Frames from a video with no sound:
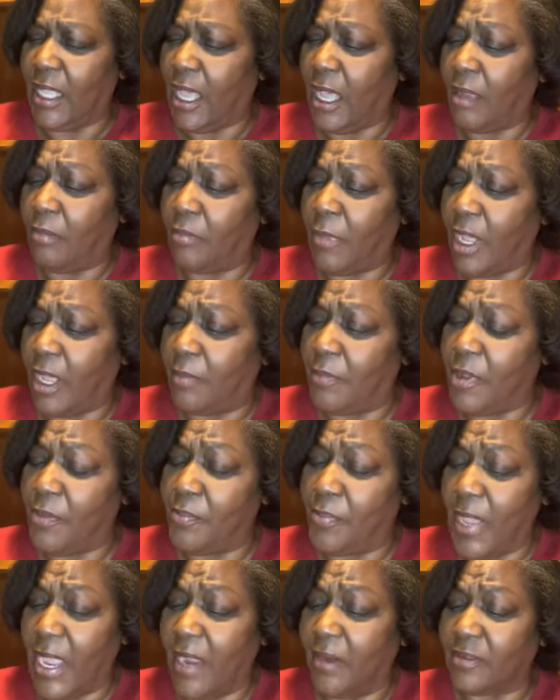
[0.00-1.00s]
I'm
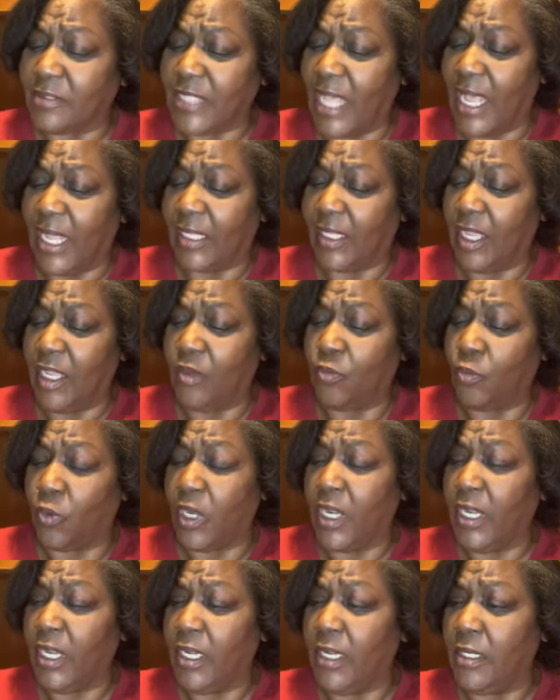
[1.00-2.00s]
embarrassed. I can't
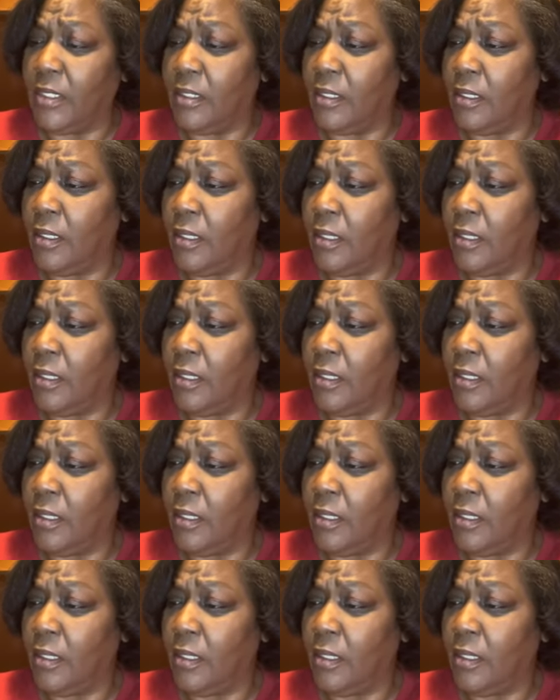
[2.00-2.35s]
read.